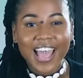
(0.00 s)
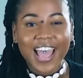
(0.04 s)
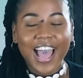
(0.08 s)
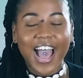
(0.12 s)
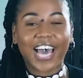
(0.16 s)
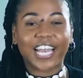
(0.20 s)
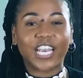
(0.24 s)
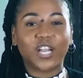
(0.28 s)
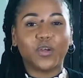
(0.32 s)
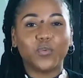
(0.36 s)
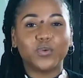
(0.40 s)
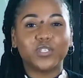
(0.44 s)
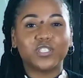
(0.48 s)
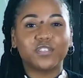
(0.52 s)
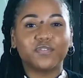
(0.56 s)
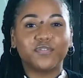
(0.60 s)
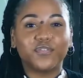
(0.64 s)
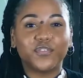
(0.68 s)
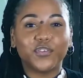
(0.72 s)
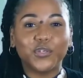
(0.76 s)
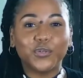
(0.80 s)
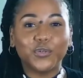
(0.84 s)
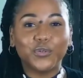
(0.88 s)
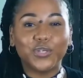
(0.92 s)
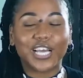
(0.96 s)
And it was
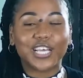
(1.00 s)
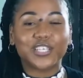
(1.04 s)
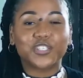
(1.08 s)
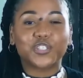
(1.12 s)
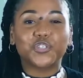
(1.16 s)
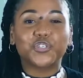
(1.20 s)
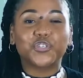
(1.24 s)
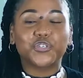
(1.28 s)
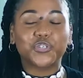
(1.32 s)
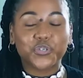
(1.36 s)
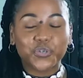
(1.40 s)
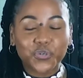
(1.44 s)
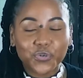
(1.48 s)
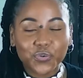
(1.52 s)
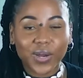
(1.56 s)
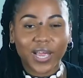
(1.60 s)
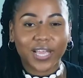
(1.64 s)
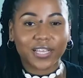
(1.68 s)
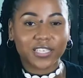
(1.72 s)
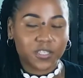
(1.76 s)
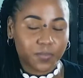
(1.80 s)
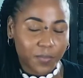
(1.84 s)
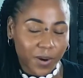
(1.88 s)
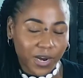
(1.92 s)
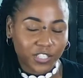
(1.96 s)
viewed as a true
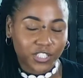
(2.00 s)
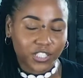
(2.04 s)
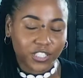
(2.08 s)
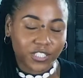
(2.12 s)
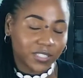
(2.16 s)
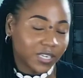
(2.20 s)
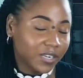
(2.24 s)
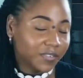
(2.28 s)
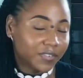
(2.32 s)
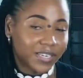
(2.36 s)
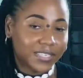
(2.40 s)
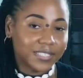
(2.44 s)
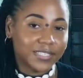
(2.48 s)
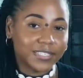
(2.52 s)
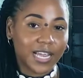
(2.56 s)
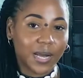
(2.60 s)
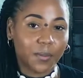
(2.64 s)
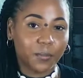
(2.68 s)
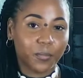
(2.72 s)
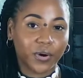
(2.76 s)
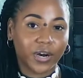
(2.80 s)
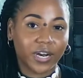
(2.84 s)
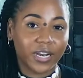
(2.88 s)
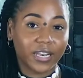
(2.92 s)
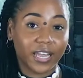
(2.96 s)
expression of
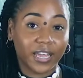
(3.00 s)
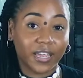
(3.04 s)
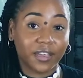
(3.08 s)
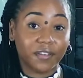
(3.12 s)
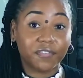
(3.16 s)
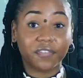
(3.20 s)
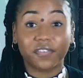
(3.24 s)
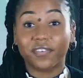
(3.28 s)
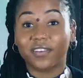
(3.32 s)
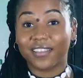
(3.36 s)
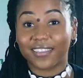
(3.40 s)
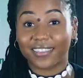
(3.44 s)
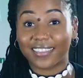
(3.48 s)
contemporary life.